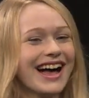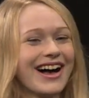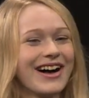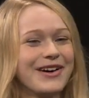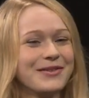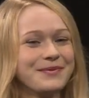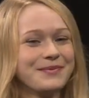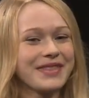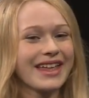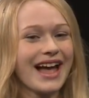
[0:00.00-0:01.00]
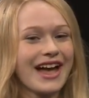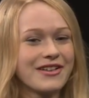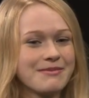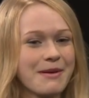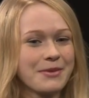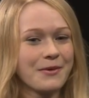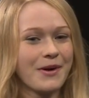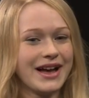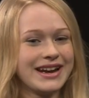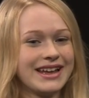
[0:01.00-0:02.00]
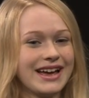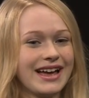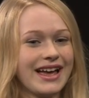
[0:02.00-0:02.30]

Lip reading: I remember one